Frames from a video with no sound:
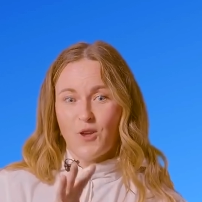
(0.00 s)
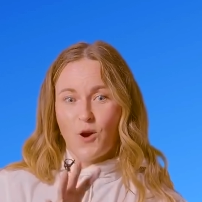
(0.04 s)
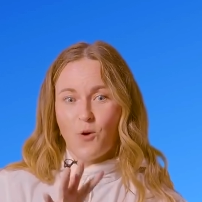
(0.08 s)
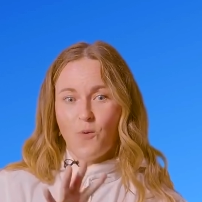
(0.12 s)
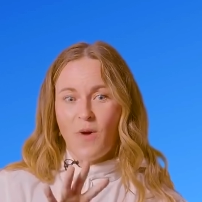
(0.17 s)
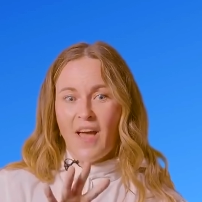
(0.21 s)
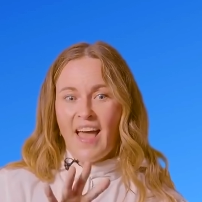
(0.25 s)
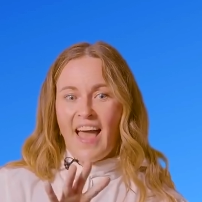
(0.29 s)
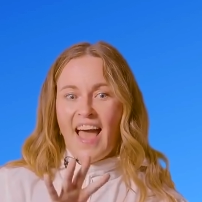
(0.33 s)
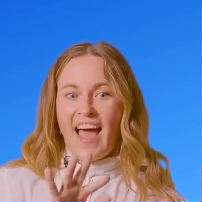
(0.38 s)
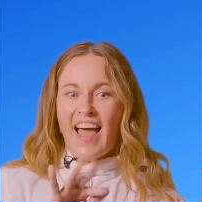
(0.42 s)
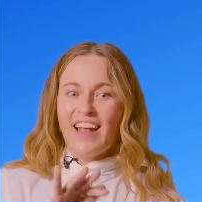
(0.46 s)

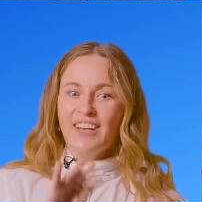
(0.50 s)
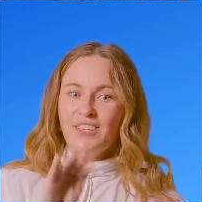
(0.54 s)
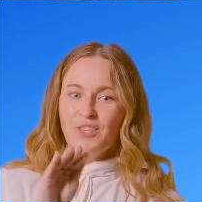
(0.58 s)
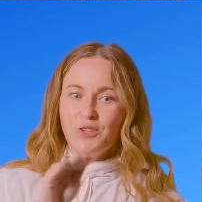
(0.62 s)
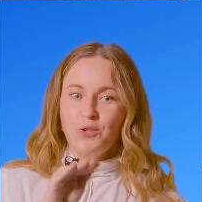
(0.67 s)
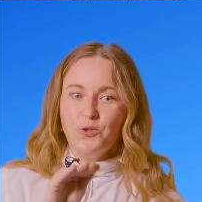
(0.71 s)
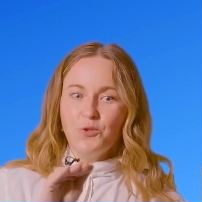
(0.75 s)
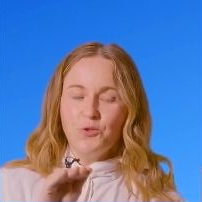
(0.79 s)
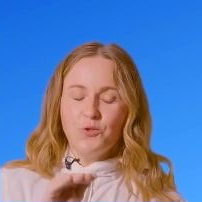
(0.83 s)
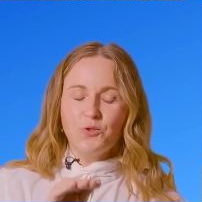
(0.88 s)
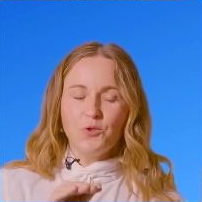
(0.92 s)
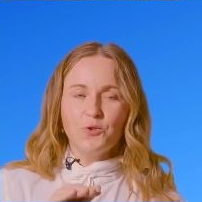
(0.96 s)

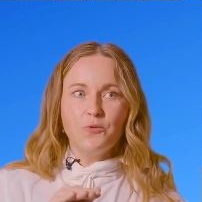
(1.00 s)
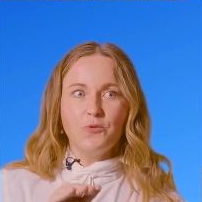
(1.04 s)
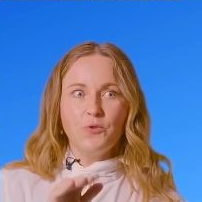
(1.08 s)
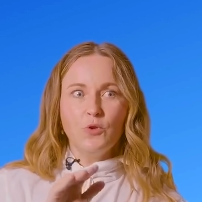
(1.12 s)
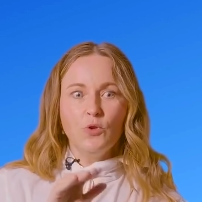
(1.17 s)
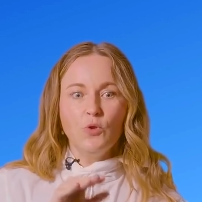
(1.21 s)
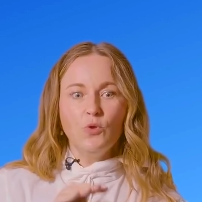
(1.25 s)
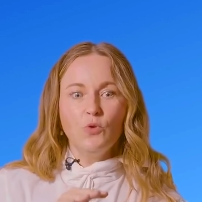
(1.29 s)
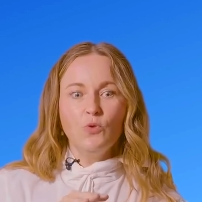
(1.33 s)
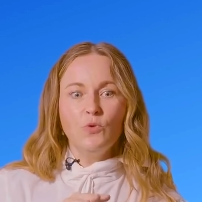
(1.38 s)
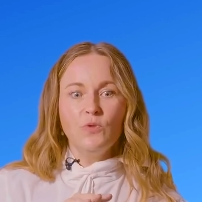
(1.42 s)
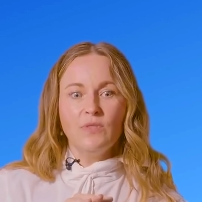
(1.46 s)
and you sort
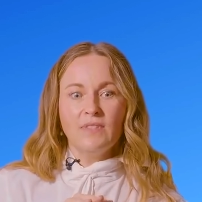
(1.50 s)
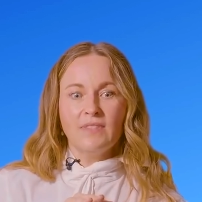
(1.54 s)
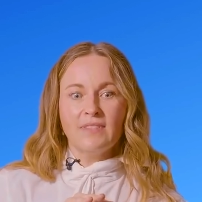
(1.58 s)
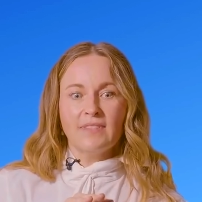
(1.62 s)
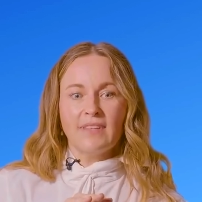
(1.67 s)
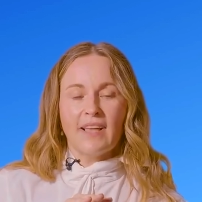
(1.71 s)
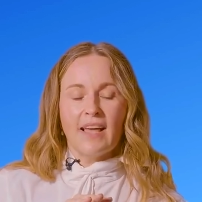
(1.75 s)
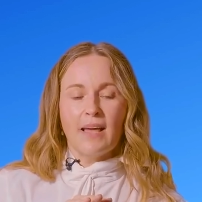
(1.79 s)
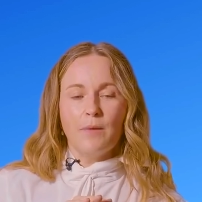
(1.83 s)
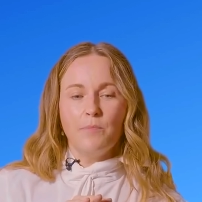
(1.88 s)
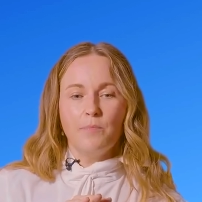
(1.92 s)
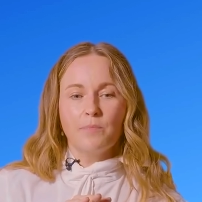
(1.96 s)
of
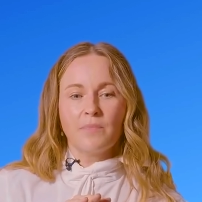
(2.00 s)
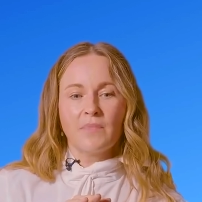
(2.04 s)
use